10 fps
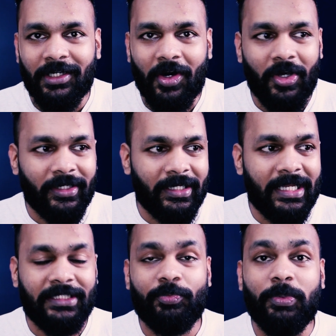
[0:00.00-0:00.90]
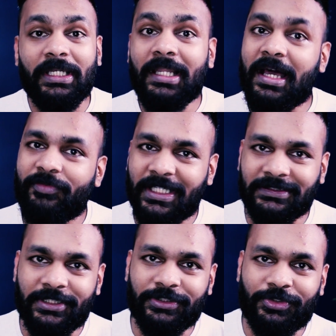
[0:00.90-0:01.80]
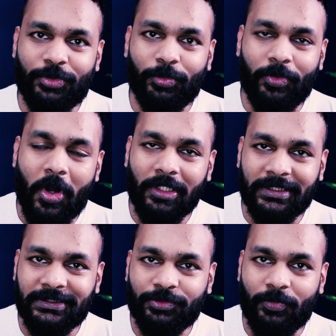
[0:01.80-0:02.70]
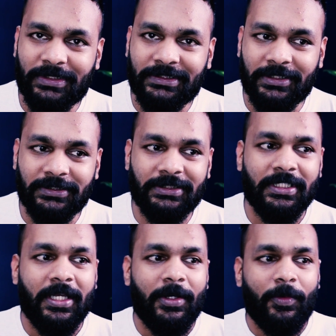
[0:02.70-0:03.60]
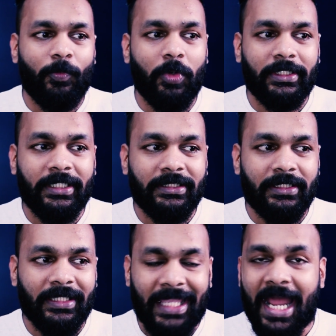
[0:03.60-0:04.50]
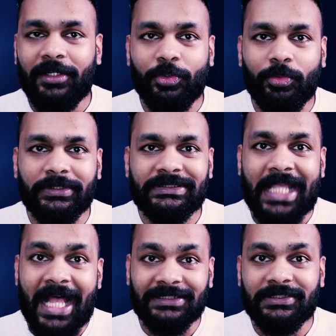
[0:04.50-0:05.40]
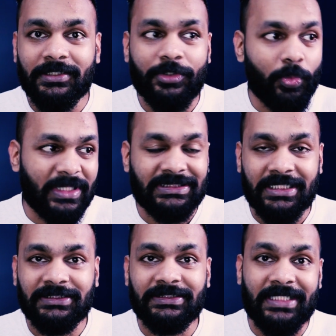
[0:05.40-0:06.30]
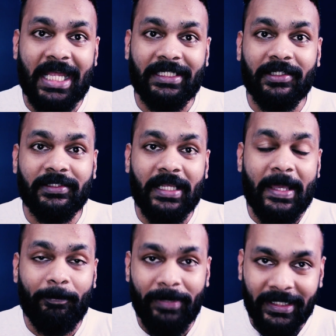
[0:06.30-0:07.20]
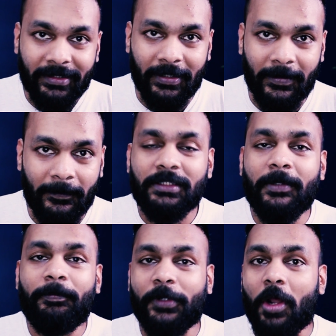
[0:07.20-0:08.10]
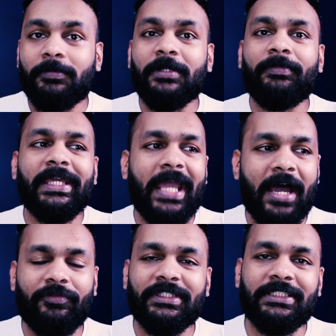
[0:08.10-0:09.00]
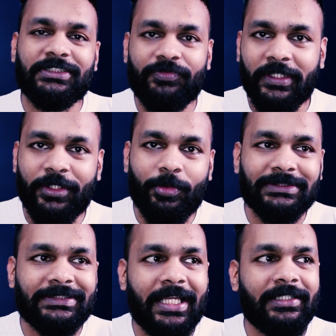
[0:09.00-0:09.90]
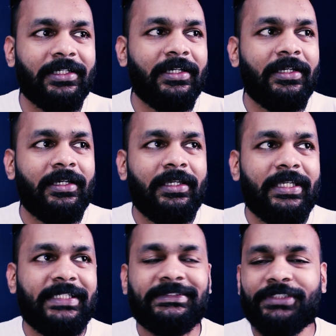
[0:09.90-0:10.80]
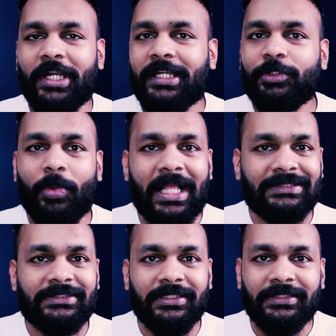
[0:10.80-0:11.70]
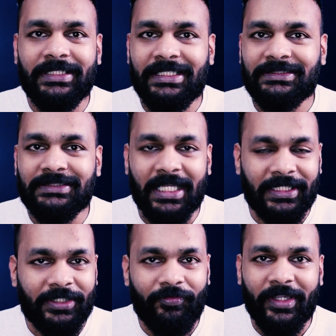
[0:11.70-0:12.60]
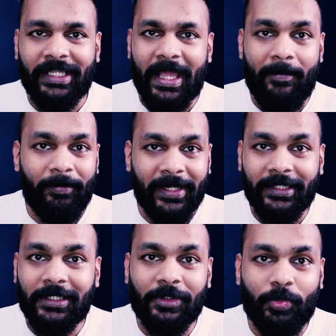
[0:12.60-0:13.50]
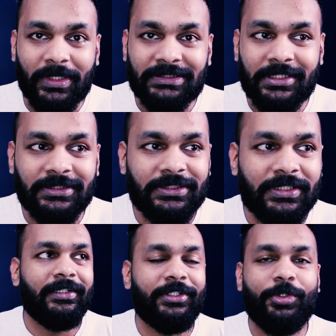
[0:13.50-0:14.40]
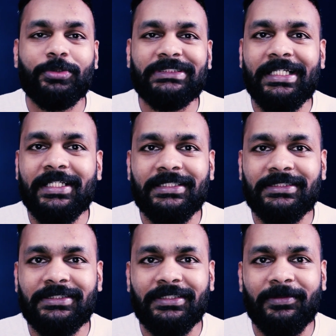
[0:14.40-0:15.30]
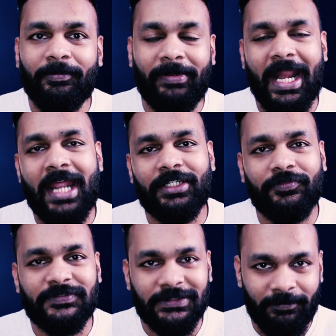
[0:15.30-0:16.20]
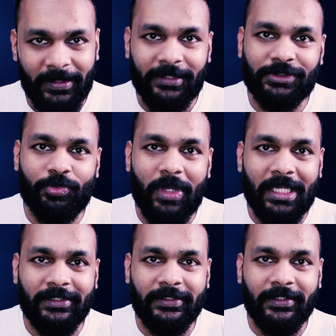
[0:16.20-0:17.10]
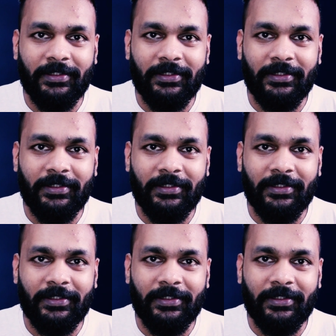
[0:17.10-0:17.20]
or it will have answers to all these questions. What it can do is answer questions that are empirical. The problem I have with this video is that he's trying to answer these scientific empirical questions using his brand of spirituality.